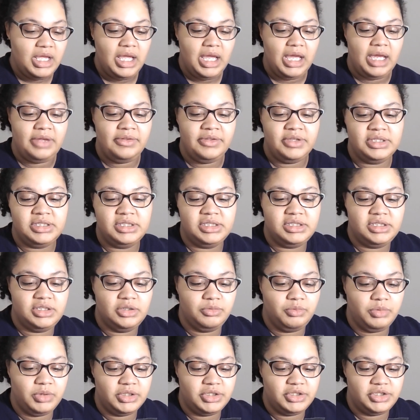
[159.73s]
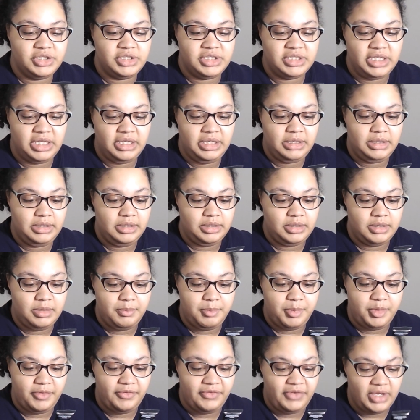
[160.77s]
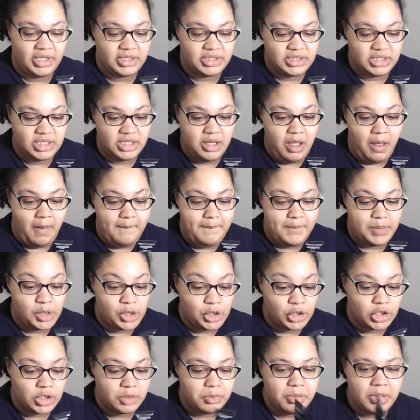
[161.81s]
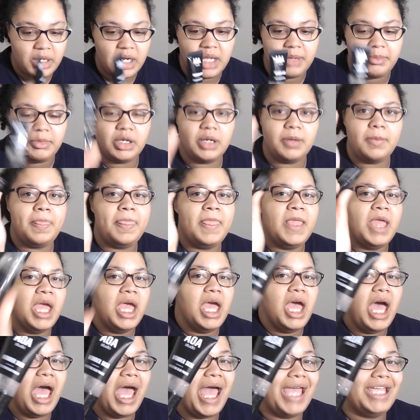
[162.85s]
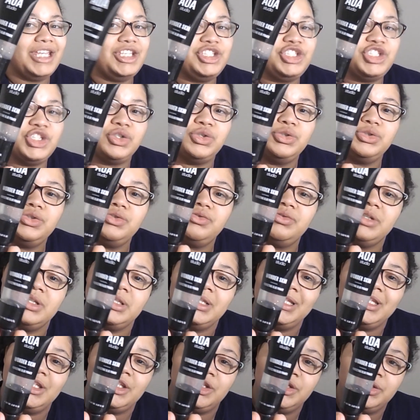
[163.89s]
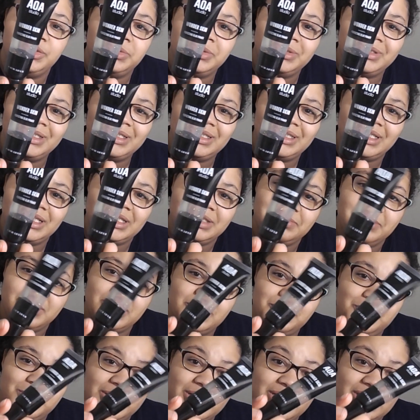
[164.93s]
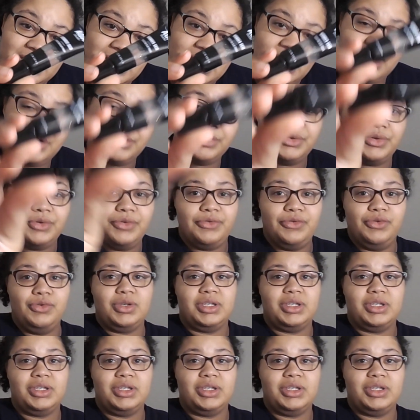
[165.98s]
And this is their Wonder Skin Perfecting Blur Primer. I don't really use this as much because I don't know if you